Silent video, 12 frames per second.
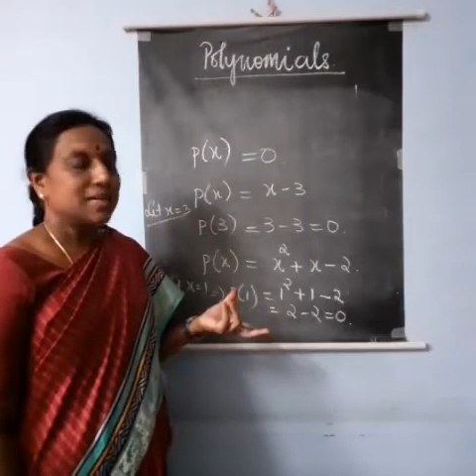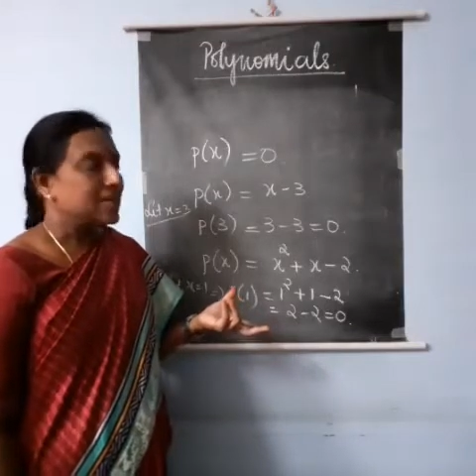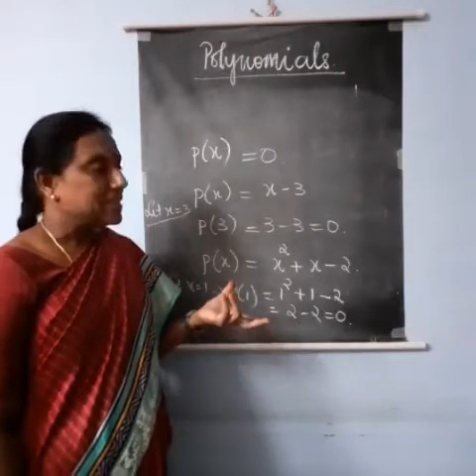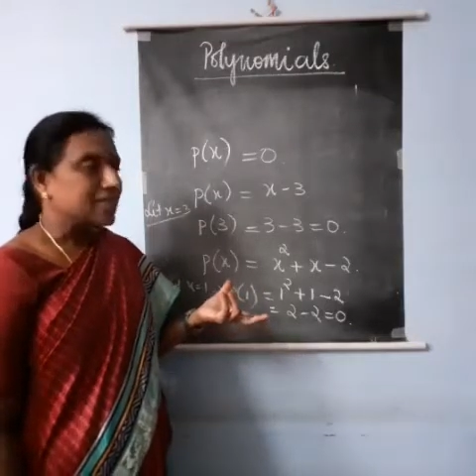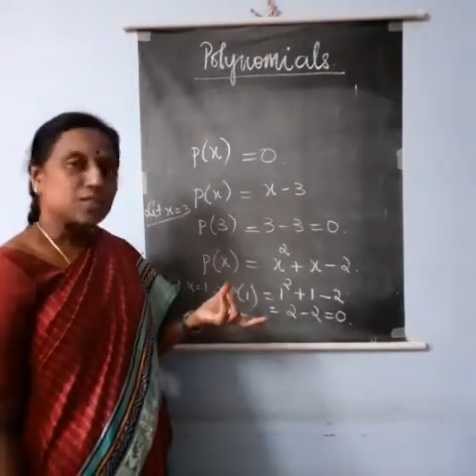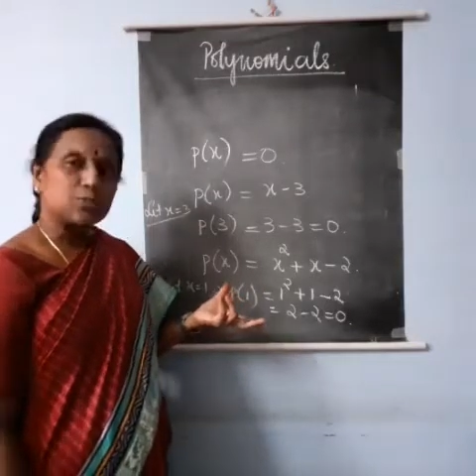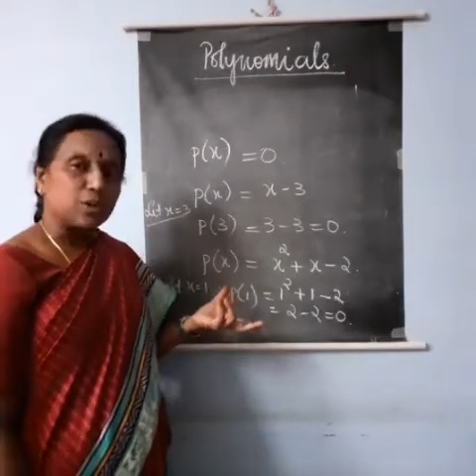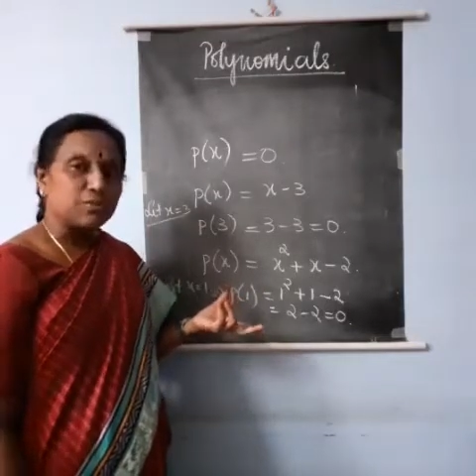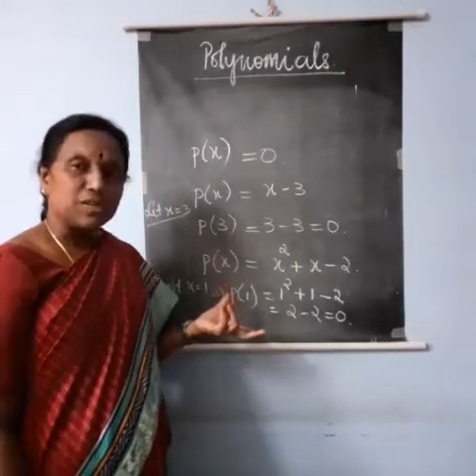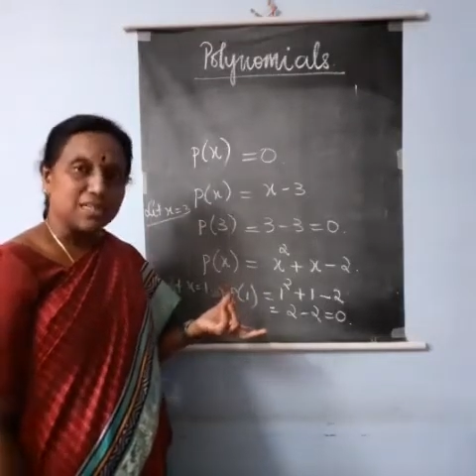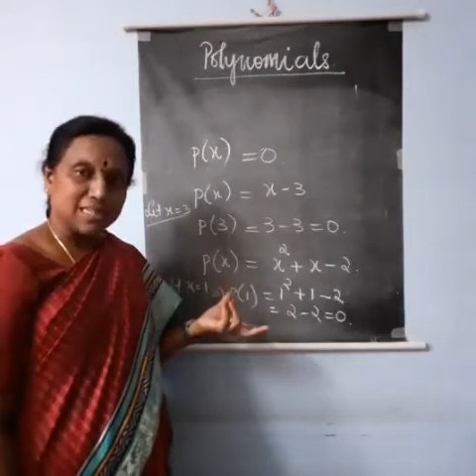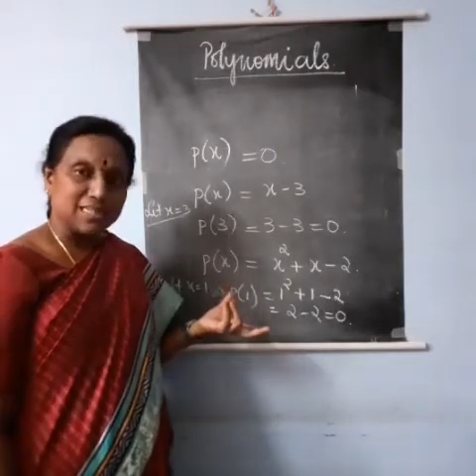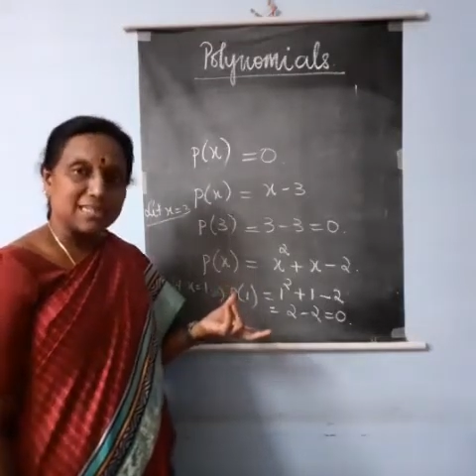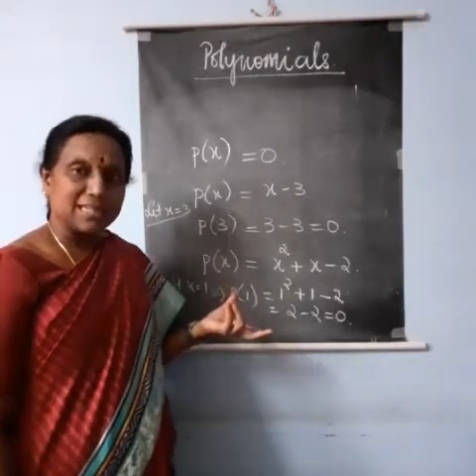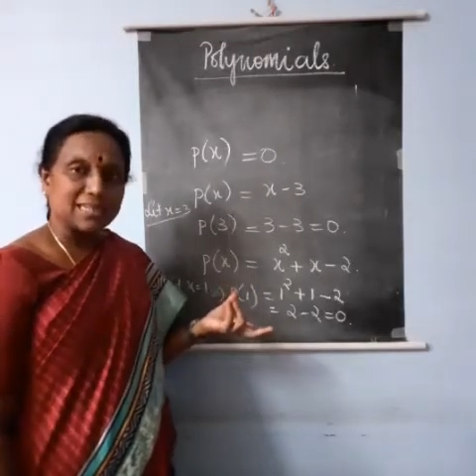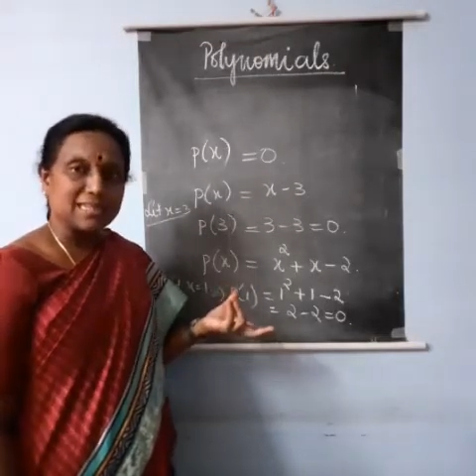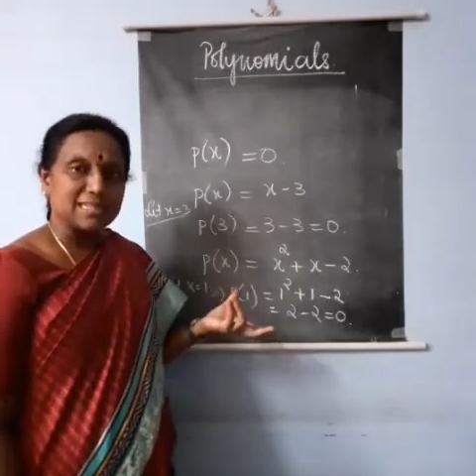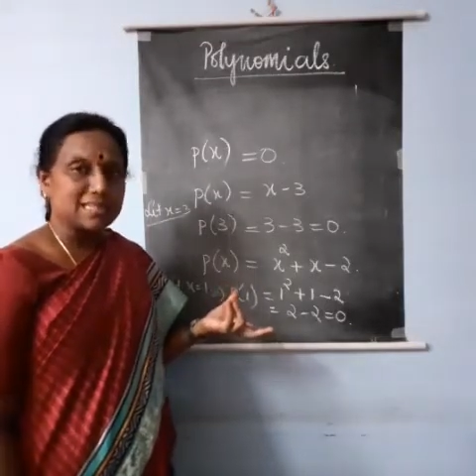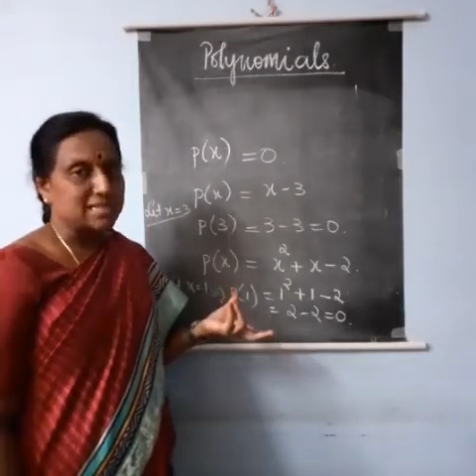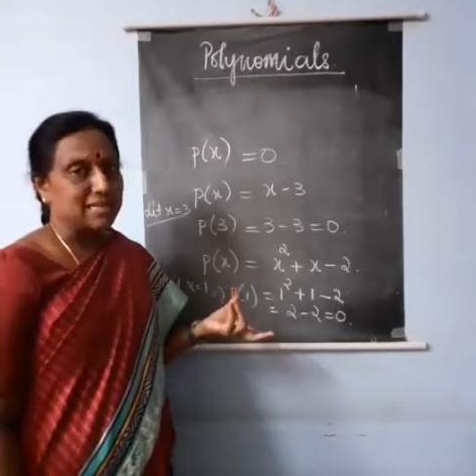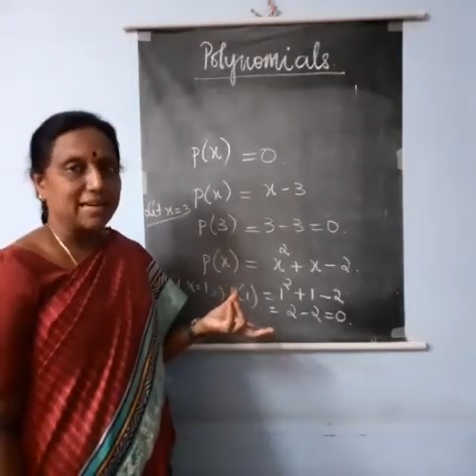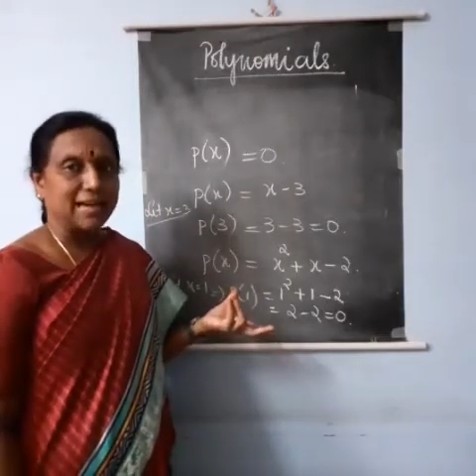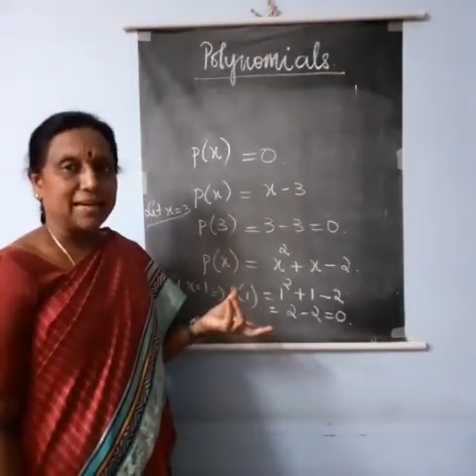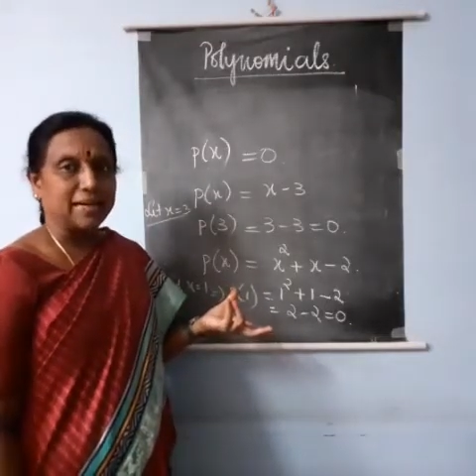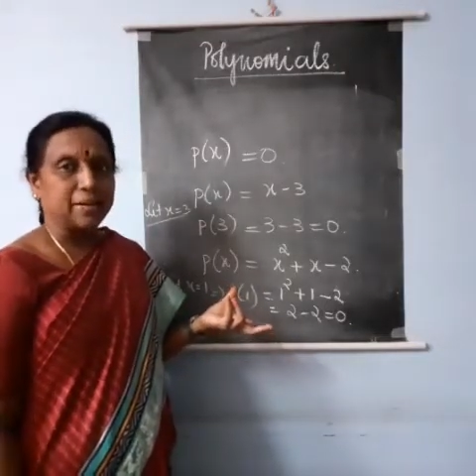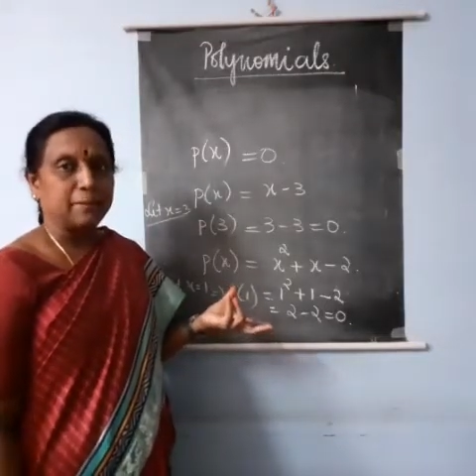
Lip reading: That is what we did in class 9.